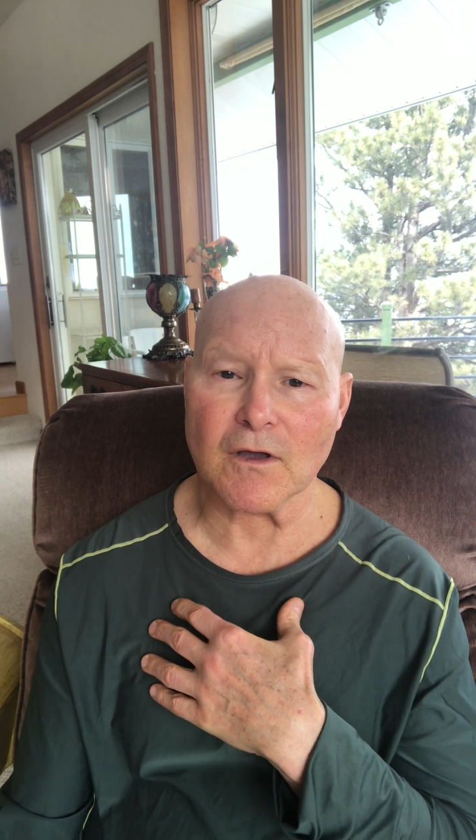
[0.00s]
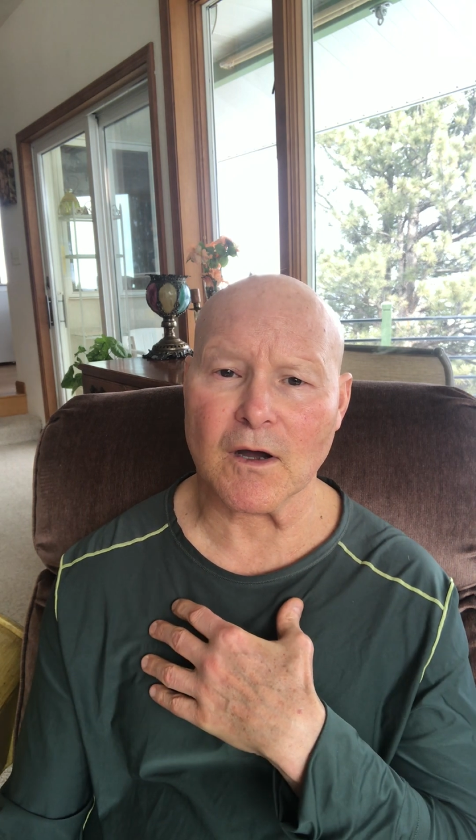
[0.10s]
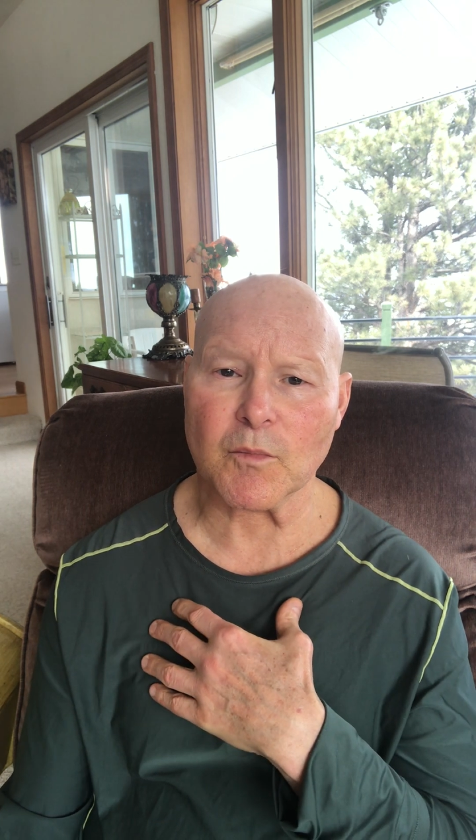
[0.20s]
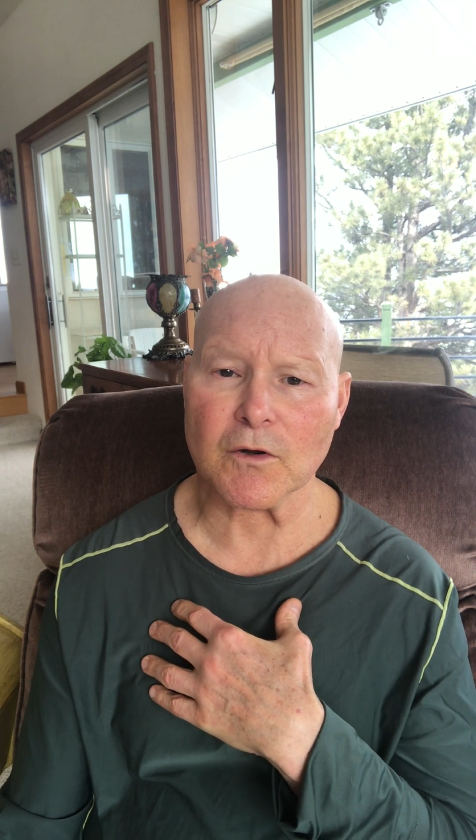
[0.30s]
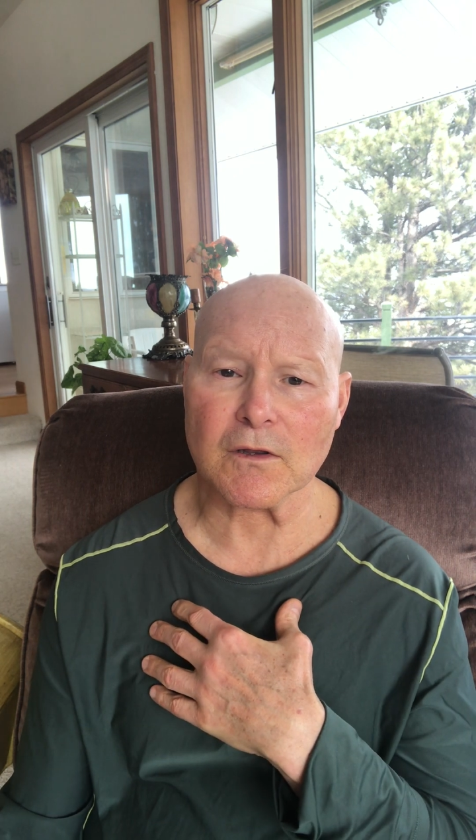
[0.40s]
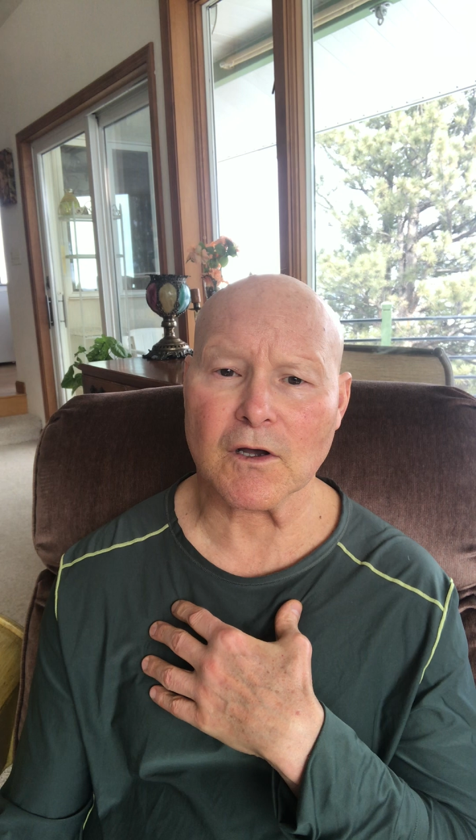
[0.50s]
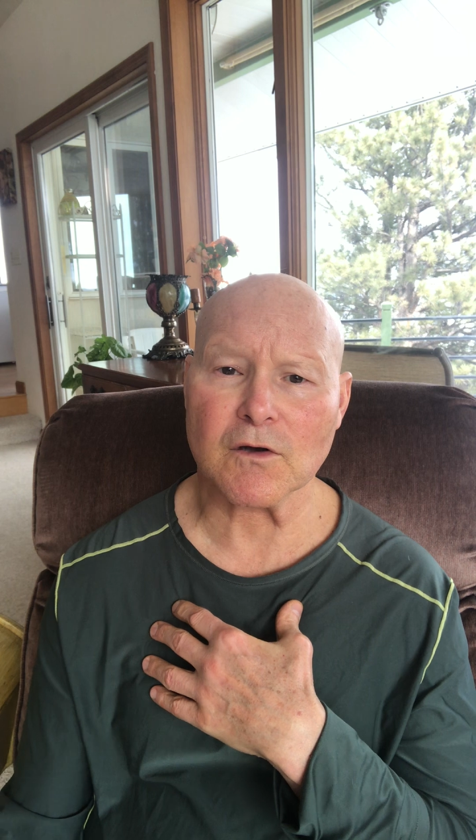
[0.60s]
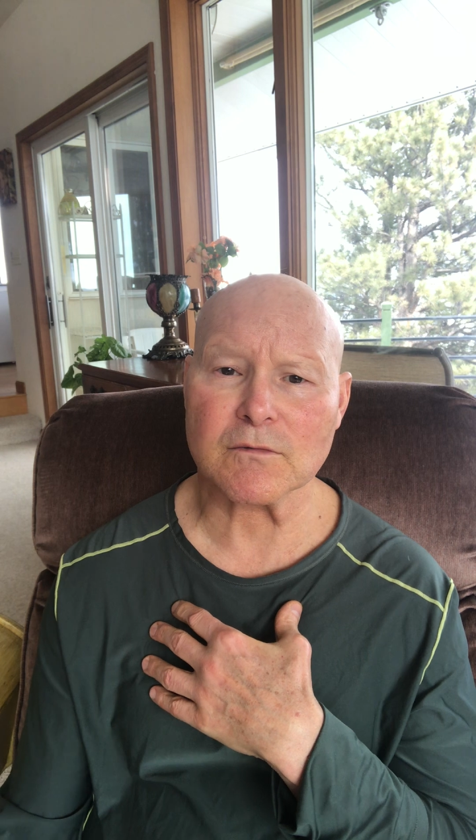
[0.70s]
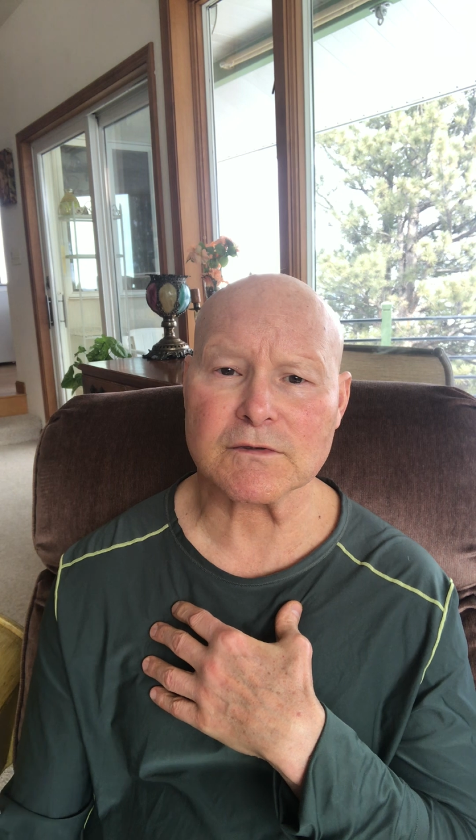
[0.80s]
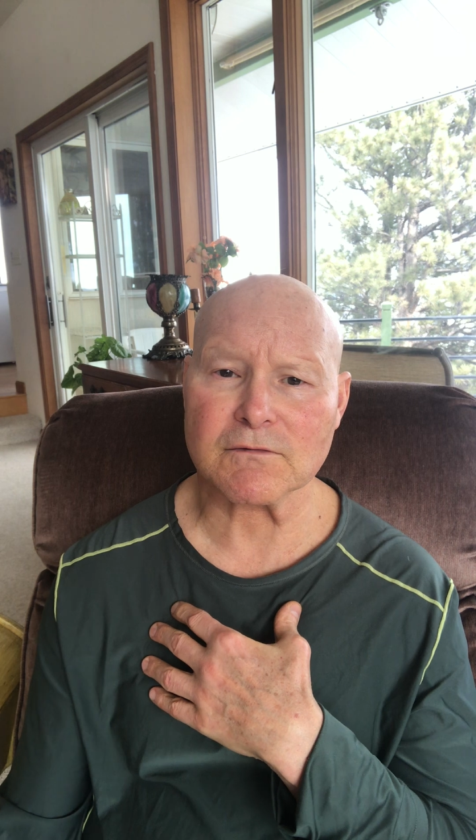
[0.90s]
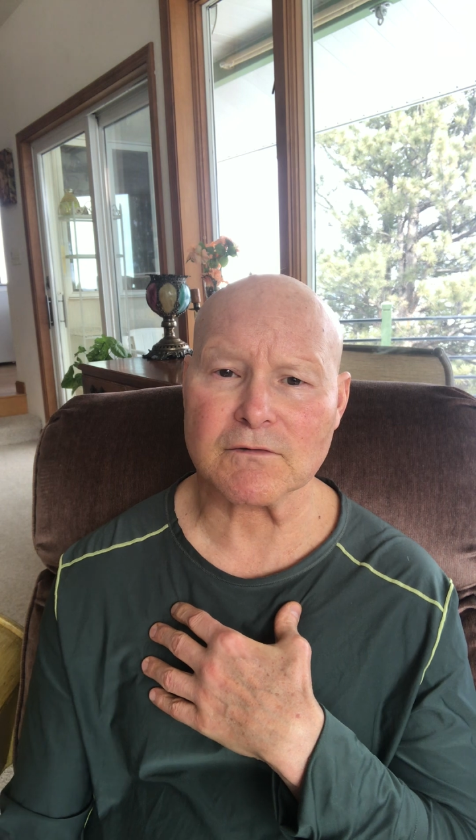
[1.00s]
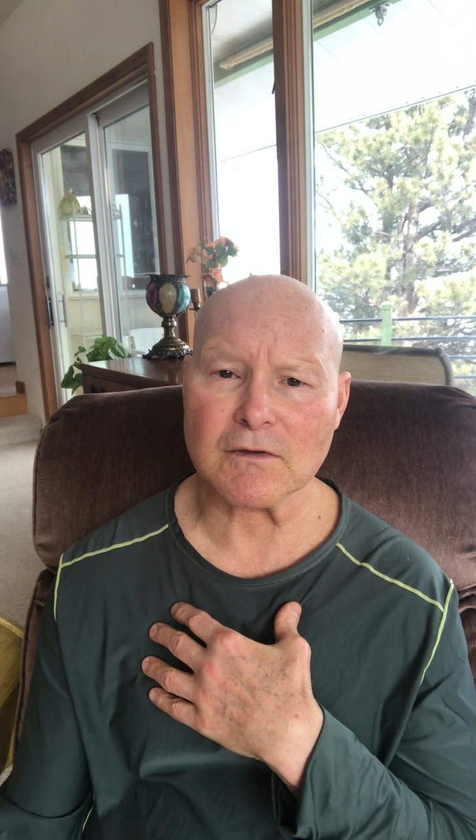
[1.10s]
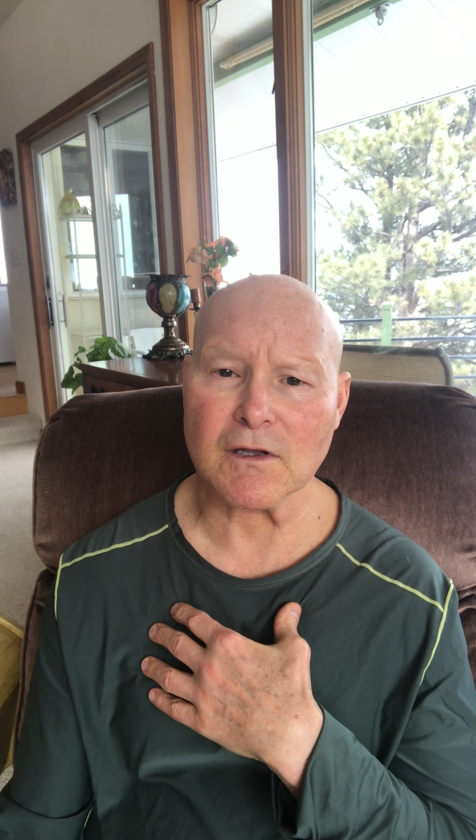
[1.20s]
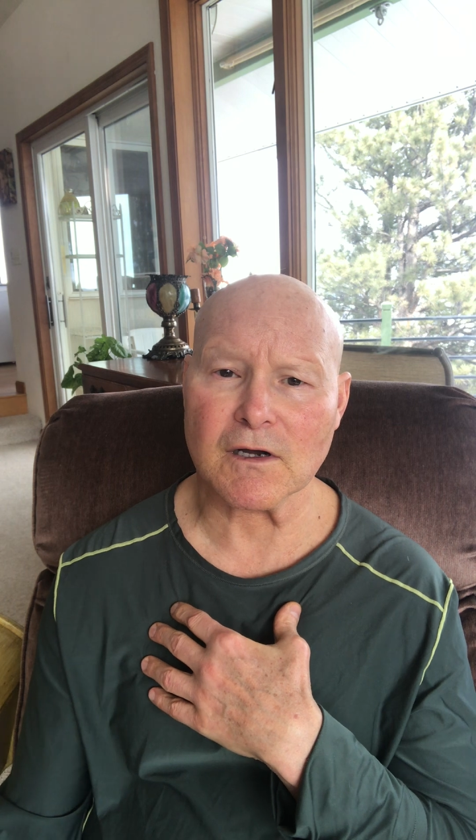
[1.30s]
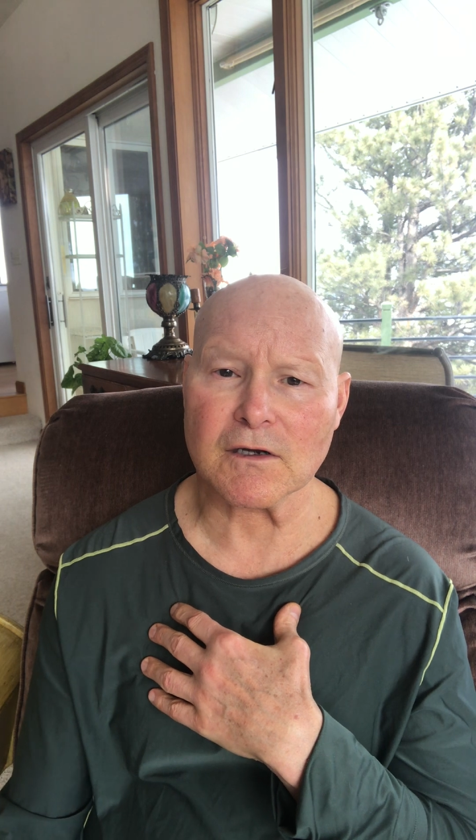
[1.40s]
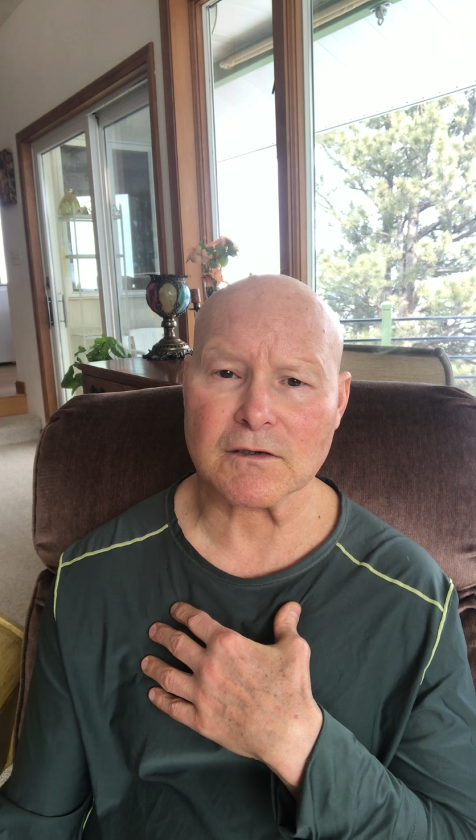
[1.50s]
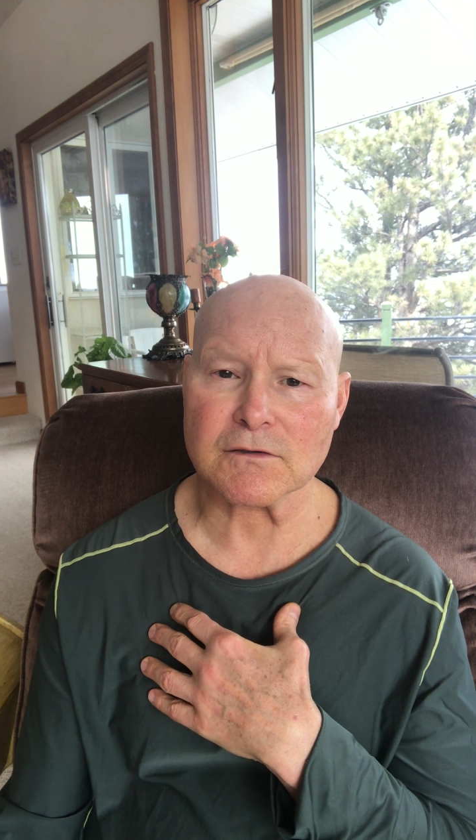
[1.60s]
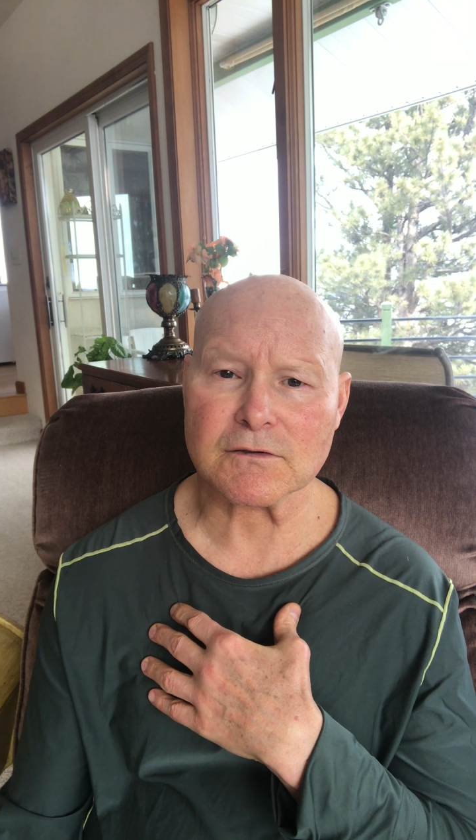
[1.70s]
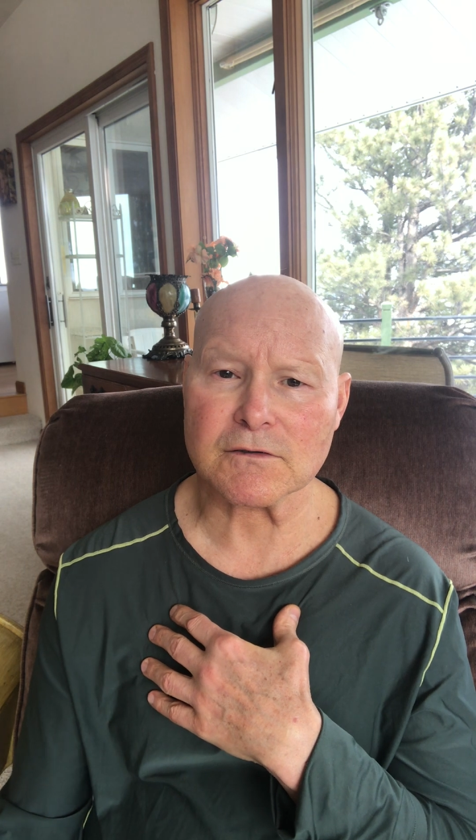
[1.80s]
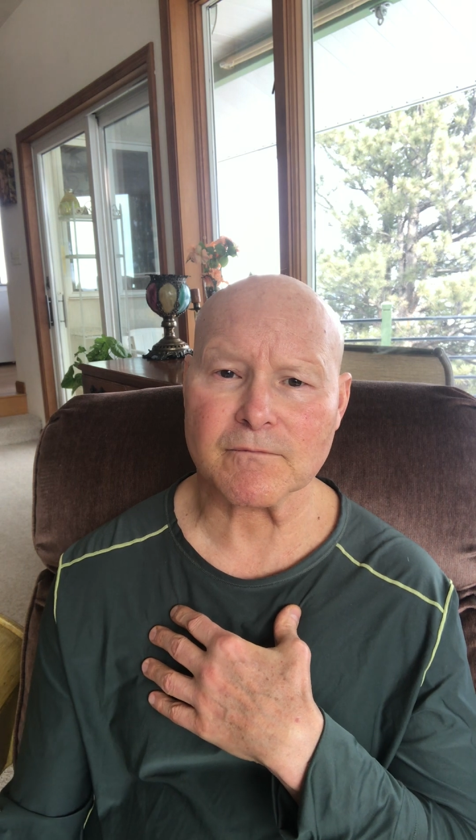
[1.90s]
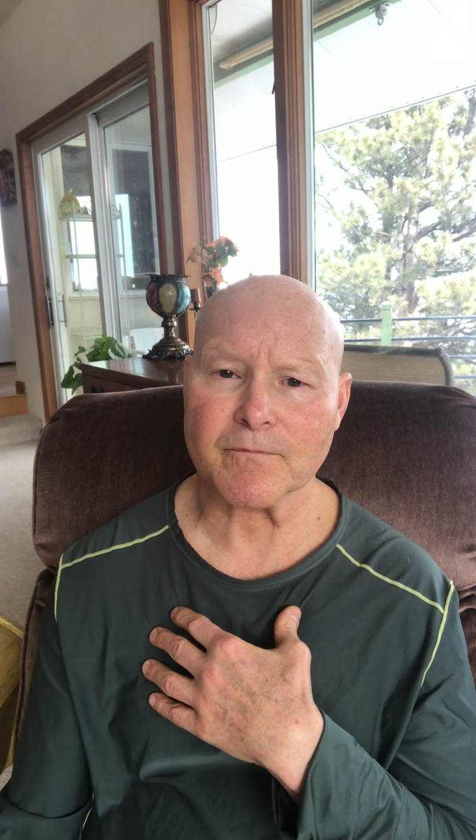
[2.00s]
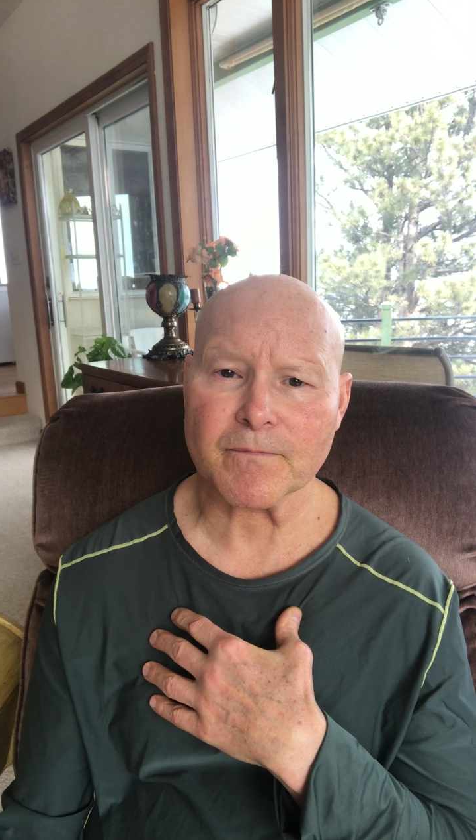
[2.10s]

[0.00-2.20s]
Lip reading: upper lobes of the lungs.